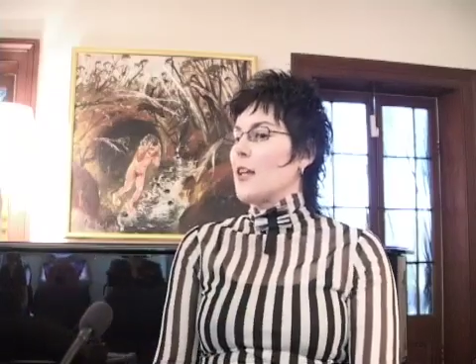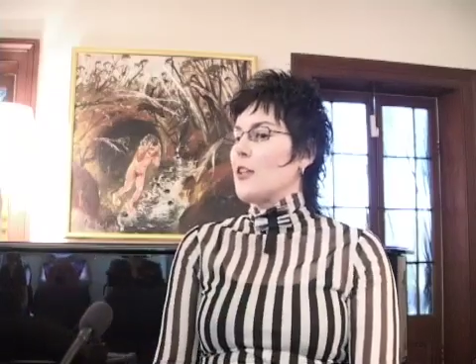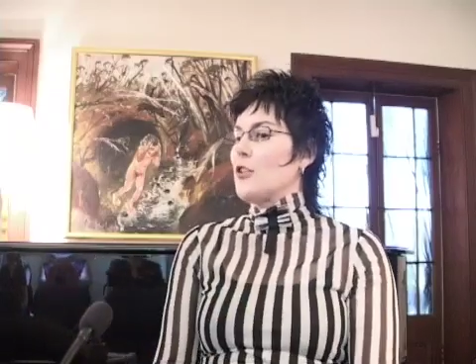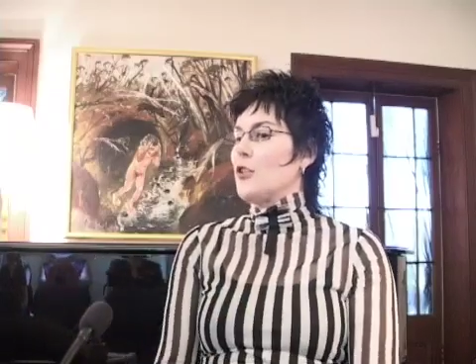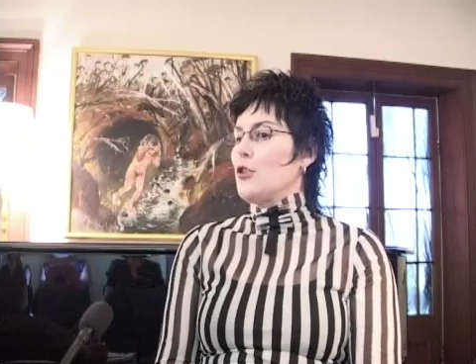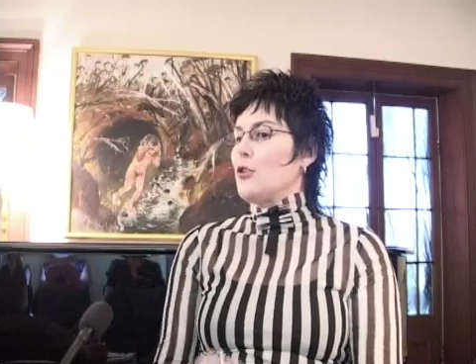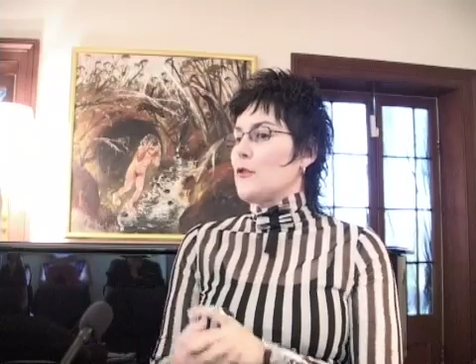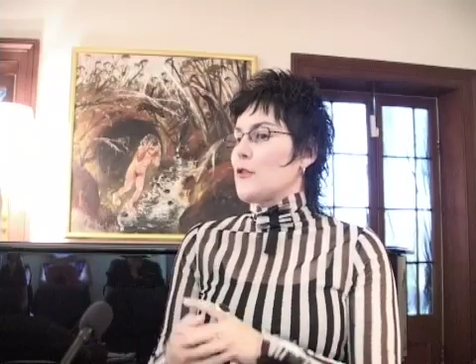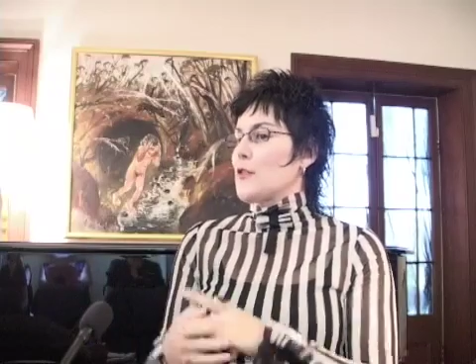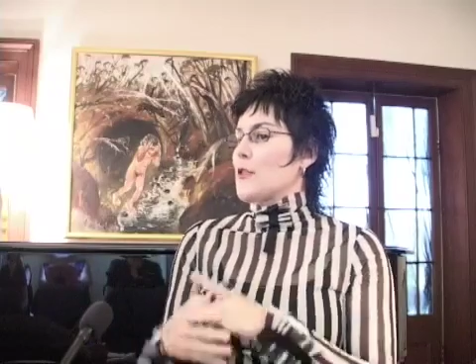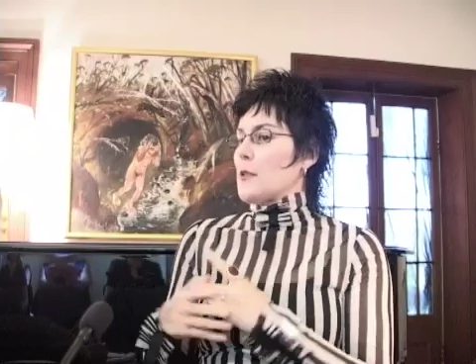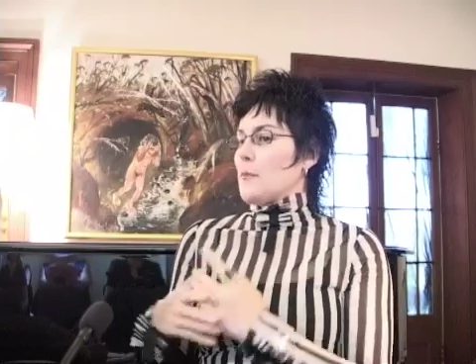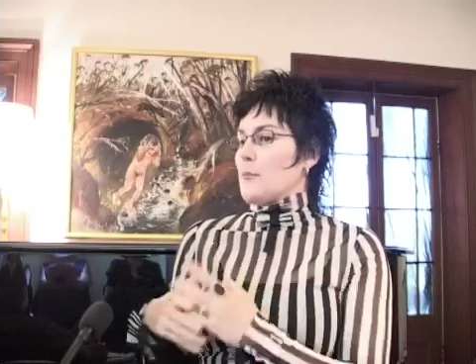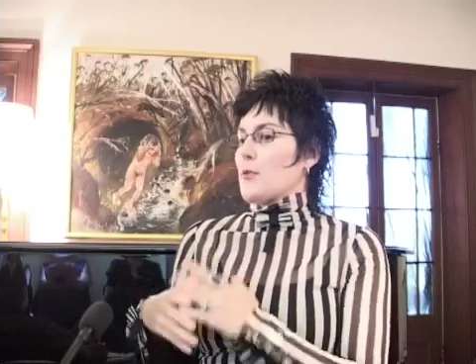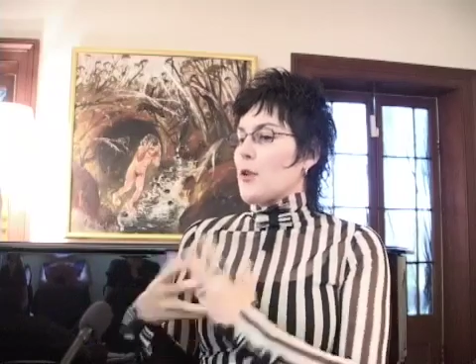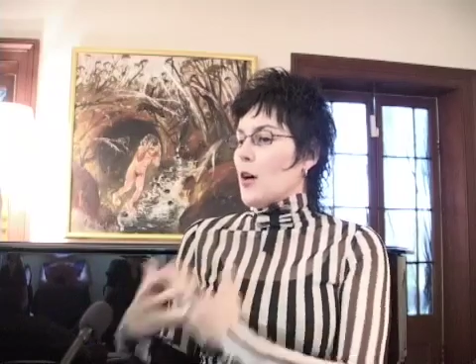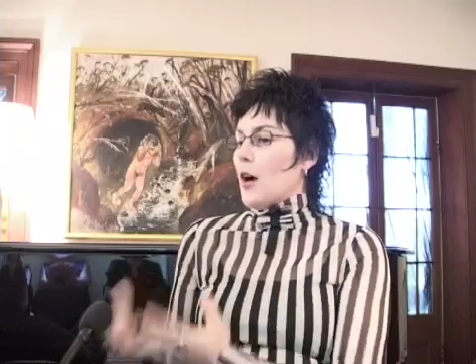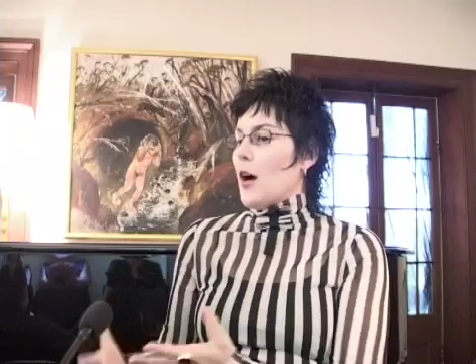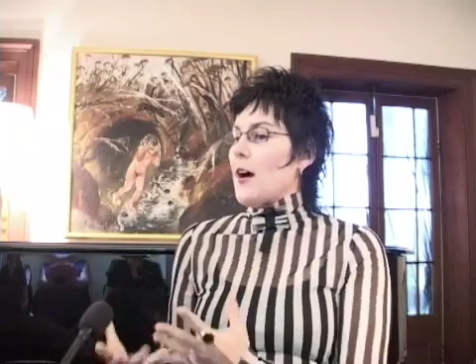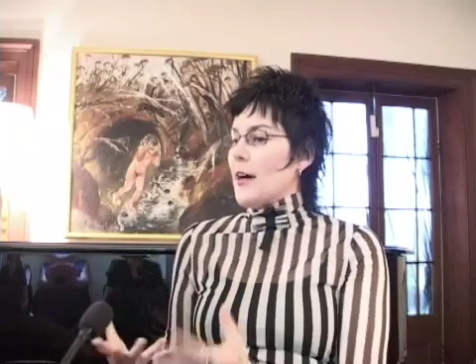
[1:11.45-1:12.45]
you've
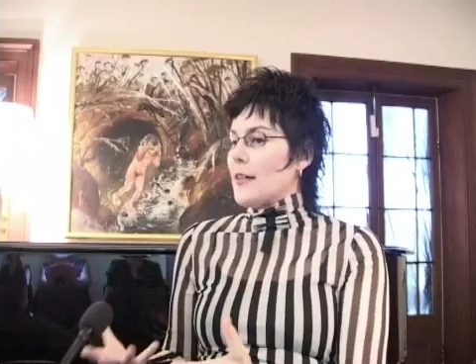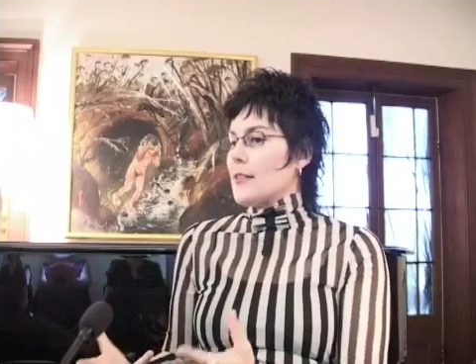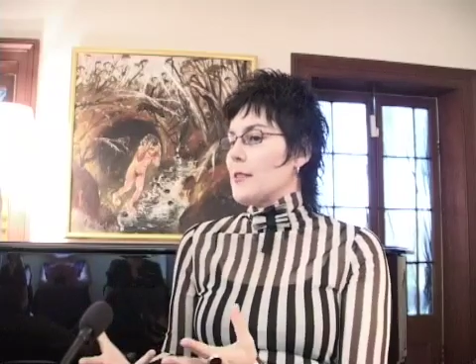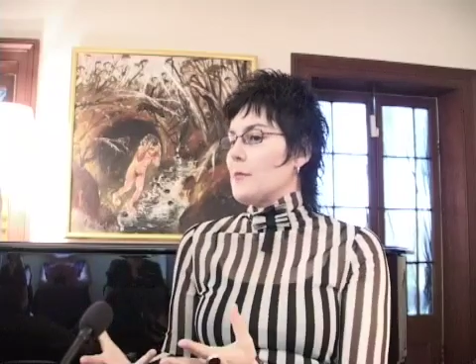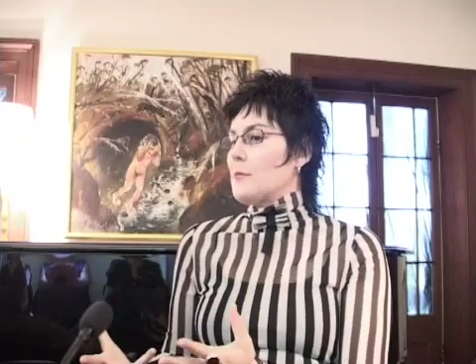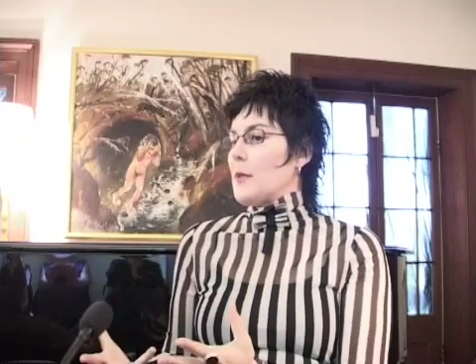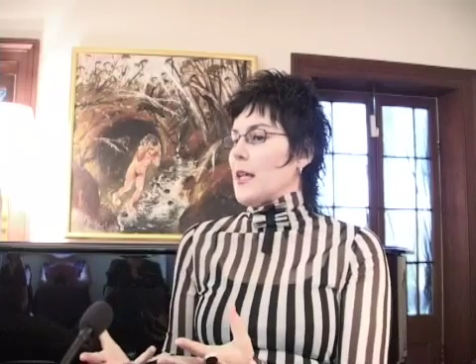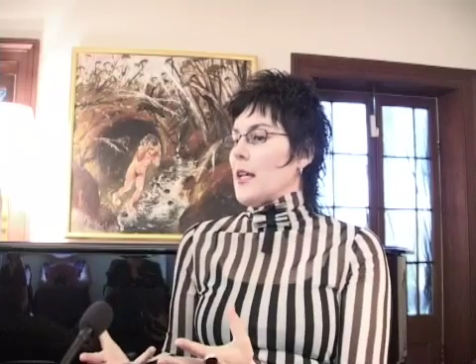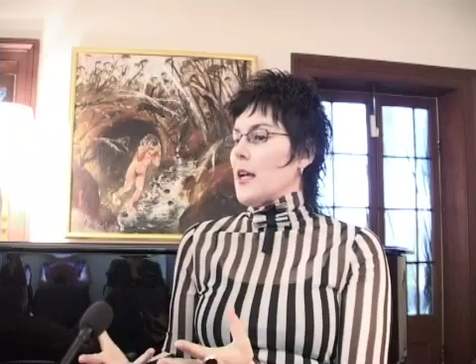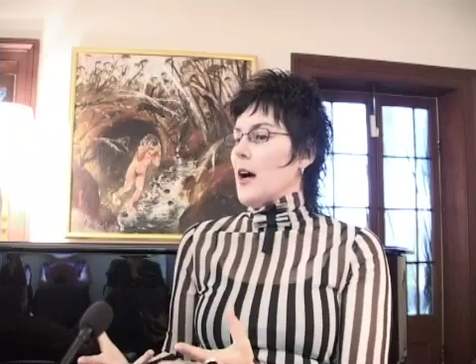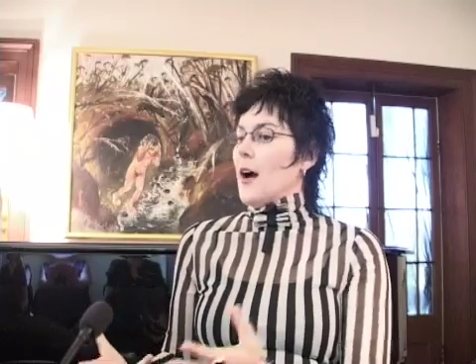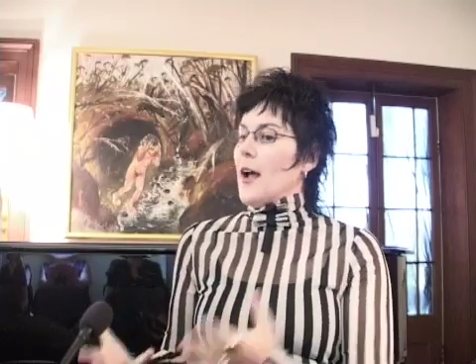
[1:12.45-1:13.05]
surprised me.